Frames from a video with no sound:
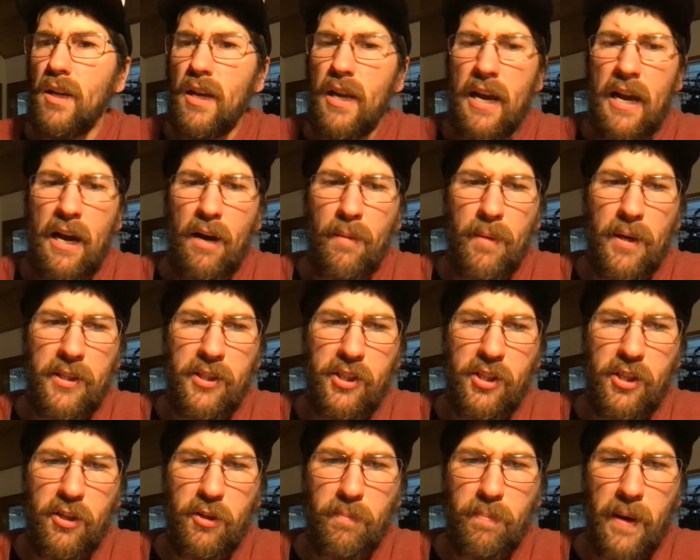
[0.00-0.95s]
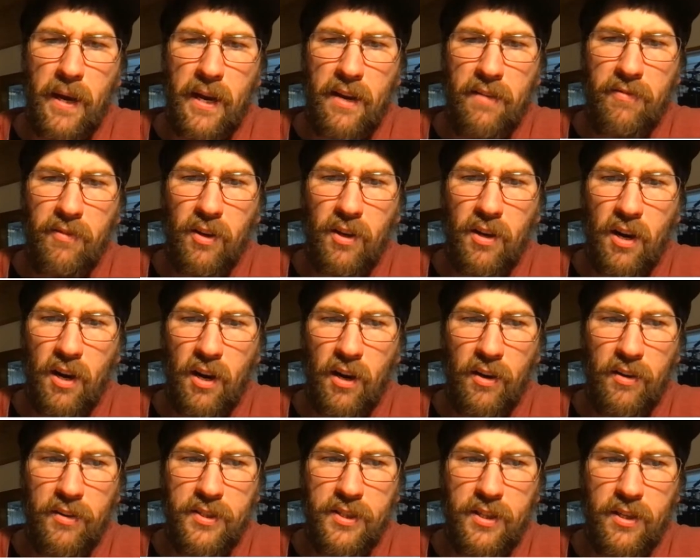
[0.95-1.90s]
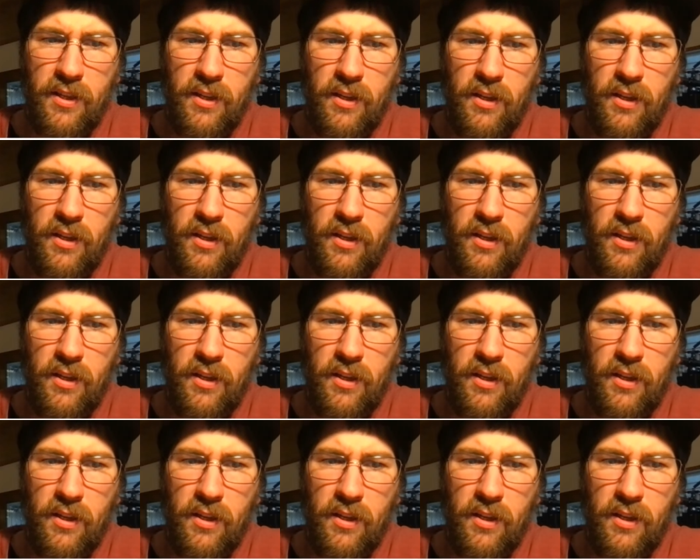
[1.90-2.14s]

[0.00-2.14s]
How much do you pay for cars?